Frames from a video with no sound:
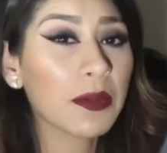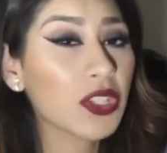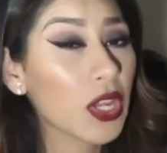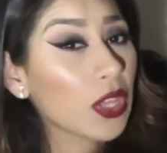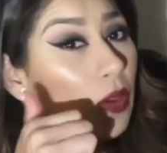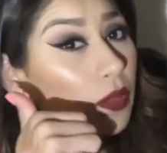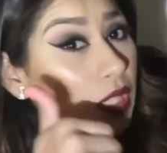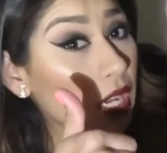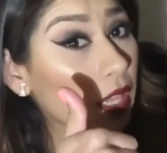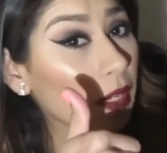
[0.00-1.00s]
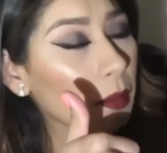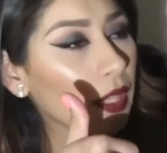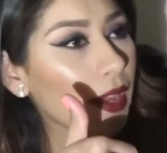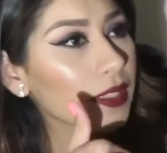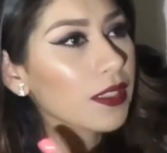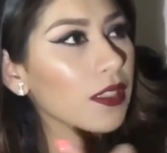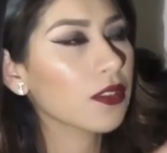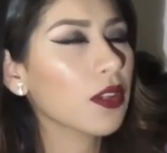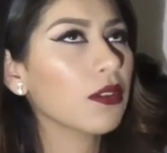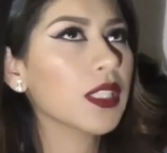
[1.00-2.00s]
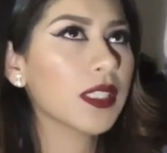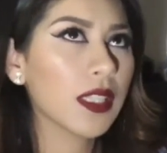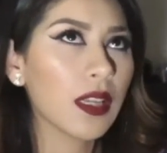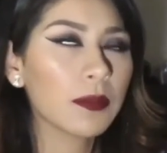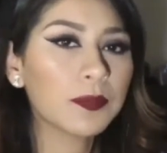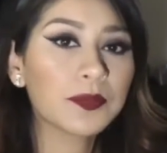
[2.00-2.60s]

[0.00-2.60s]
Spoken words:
which I thought was another plus. So let's see.